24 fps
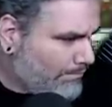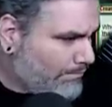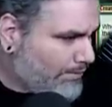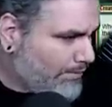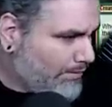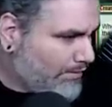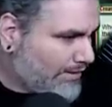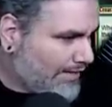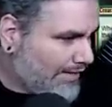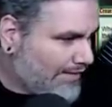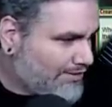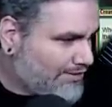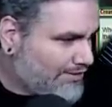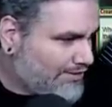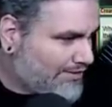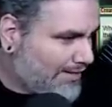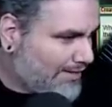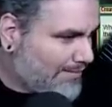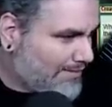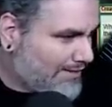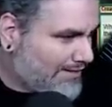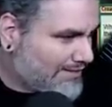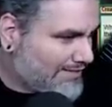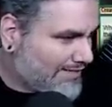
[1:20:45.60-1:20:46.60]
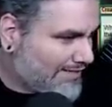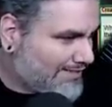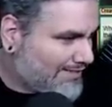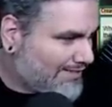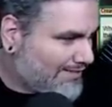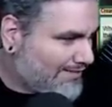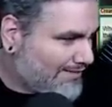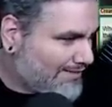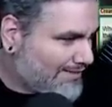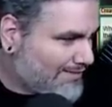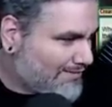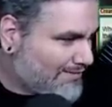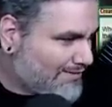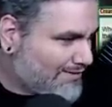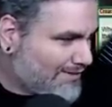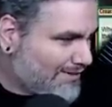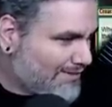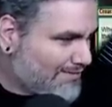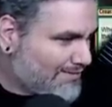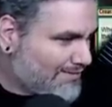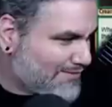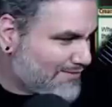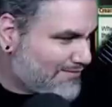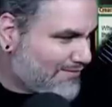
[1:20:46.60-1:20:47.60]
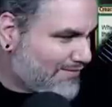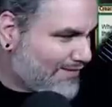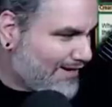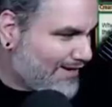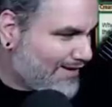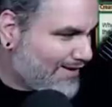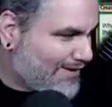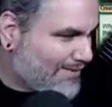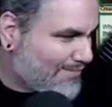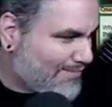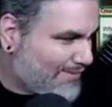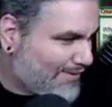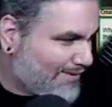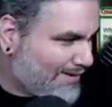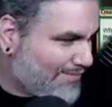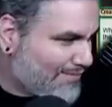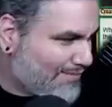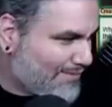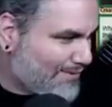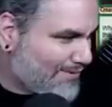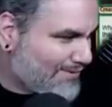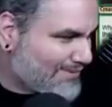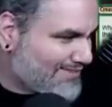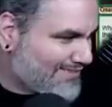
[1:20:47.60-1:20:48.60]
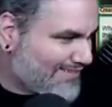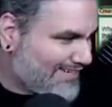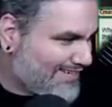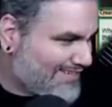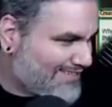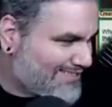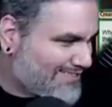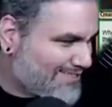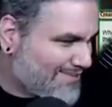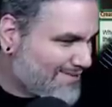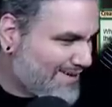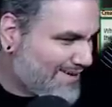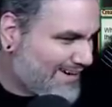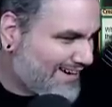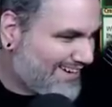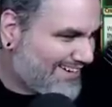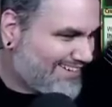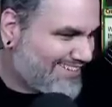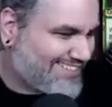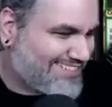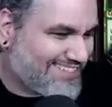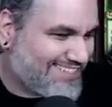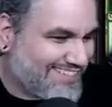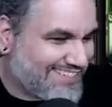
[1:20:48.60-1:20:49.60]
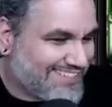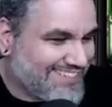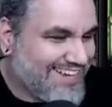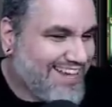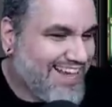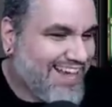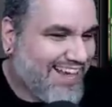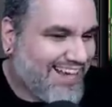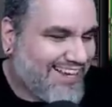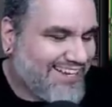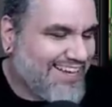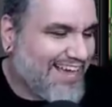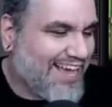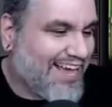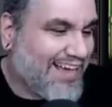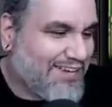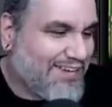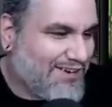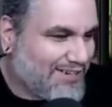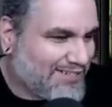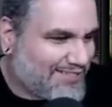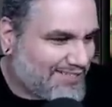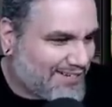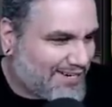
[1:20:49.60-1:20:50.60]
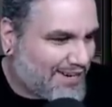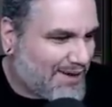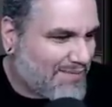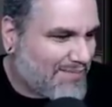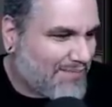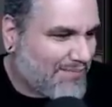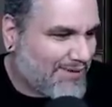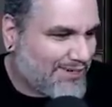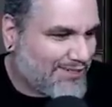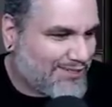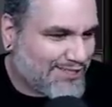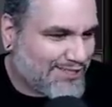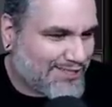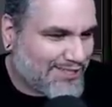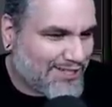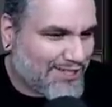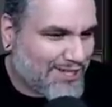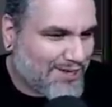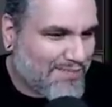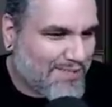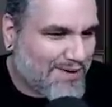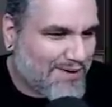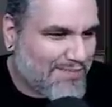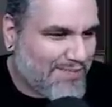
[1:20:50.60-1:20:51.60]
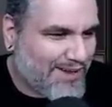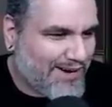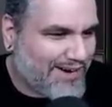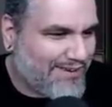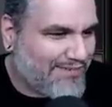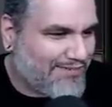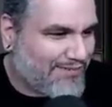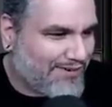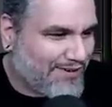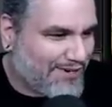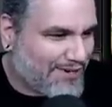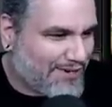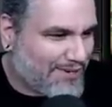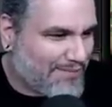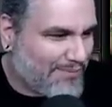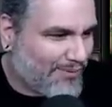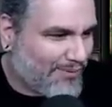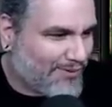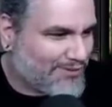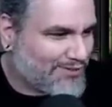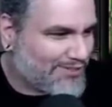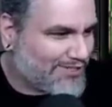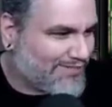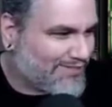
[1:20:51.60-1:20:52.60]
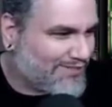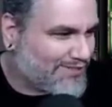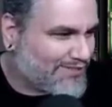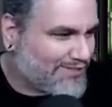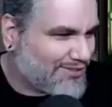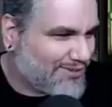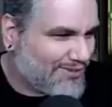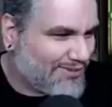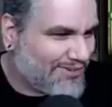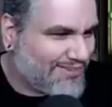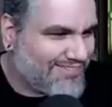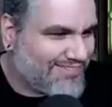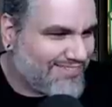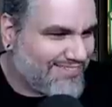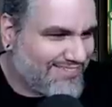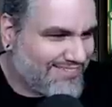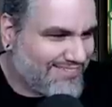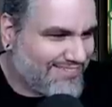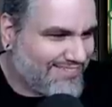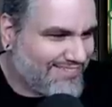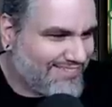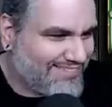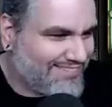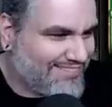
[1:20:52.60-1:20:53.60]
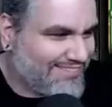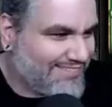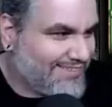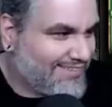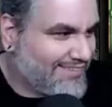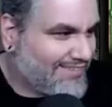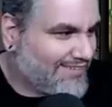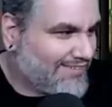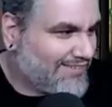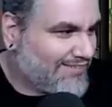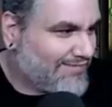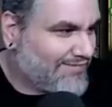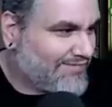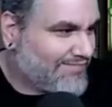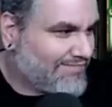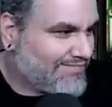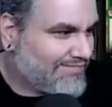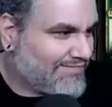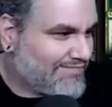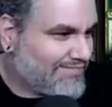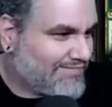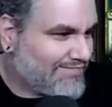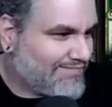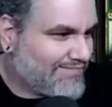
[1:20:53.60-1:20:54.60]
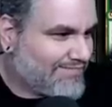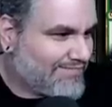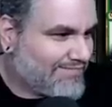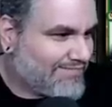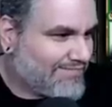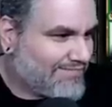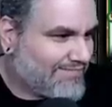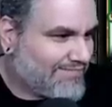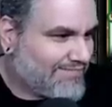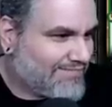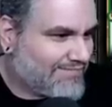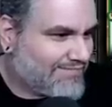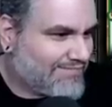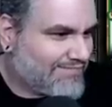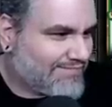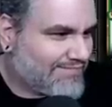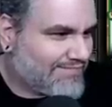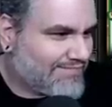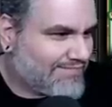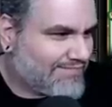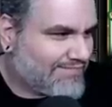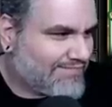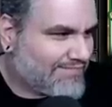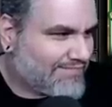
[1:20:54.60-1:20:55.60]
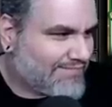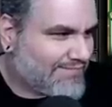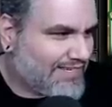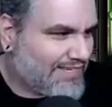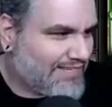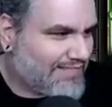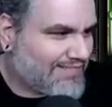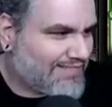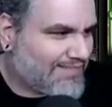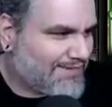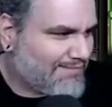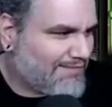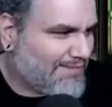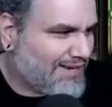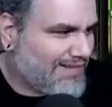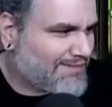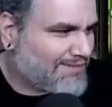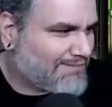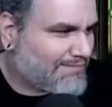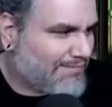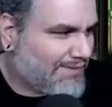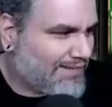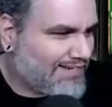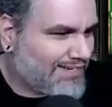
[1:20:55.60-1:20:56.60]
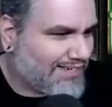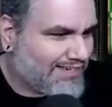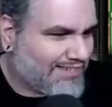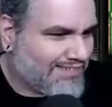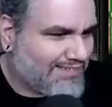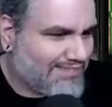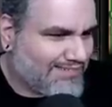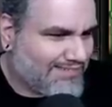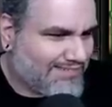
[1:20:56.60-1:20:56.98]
Bill Gates' job because it got to deal with a dumpster fire and of a person and still make it disgust. Yeah, you get to compromise just a little bit of money for a good portion of your soul. Isn't Bill Gates retired now? He still makes money.